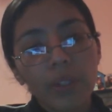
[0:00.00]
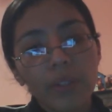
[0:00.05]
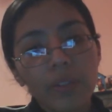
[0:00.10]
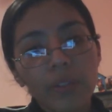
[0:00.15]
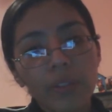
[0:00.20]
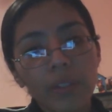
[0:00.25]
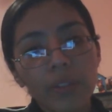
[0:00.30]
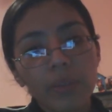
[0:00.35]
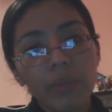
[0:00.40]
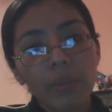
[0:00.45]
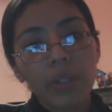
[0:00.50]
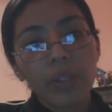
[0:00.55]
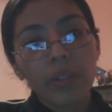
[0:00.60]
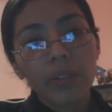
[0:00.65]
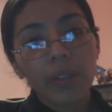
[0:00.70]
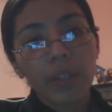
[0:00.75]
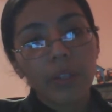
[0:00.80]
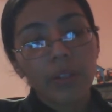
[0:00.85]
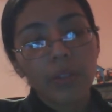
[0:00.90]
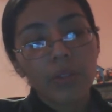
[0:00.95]
assessment
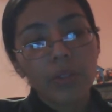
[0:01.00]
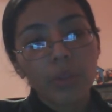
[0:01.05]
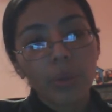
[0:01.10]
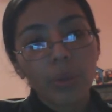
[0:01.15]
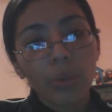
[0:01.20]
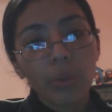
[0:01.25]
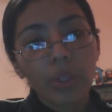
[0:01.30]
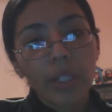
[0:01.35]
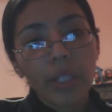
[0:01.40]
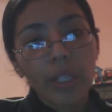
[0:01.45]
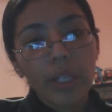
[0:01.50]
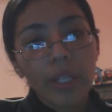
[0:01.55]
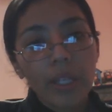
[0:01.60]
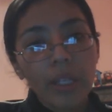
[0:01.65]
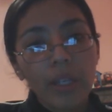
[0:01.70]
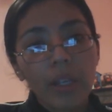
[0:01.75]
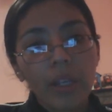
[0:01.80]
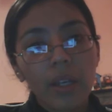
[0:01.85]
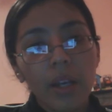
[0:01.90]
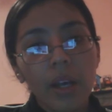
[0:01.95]
that can truly
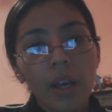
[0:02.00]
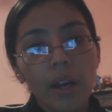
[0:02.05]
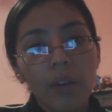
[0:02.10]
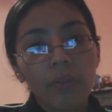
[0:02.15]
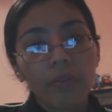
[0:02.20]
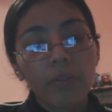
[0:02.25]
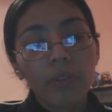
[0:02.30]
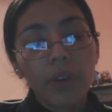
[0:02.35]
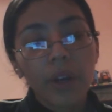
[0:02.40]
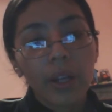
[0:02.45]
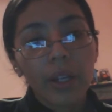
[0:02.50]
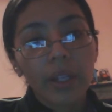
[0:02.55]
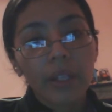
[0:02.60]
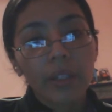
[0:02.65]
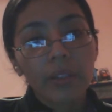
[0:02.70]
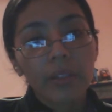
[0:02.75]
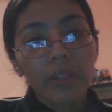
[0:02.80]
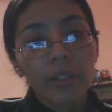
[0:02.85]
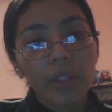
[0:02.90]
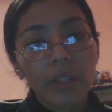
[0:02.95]

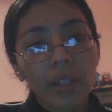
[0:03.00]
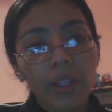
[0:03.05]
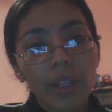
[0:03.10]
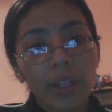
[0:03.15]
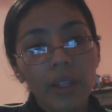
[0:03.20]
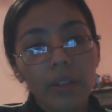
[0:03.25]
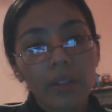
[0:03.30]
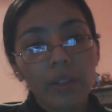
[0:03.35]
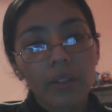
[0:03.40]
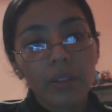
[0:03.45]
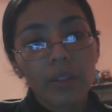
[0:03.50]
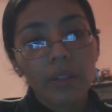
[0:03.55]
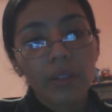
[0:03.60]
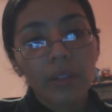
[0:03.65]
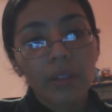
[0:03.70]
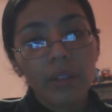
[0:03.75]
find and